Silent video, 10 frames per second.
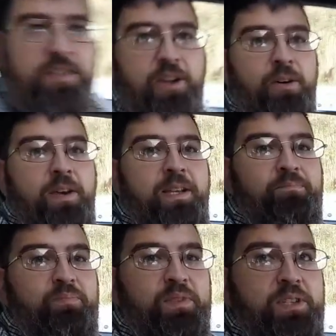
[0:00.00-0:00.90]
So,
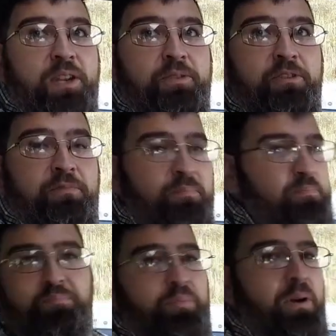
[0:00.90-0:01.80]
sunroof
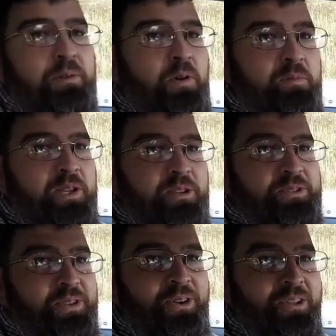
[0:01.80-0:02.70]
probably won't be
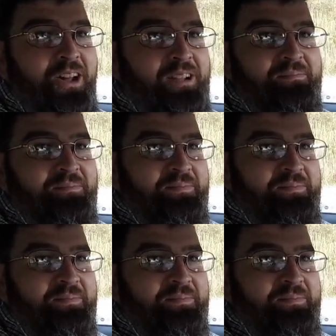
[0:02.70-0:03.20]
used a whole lot.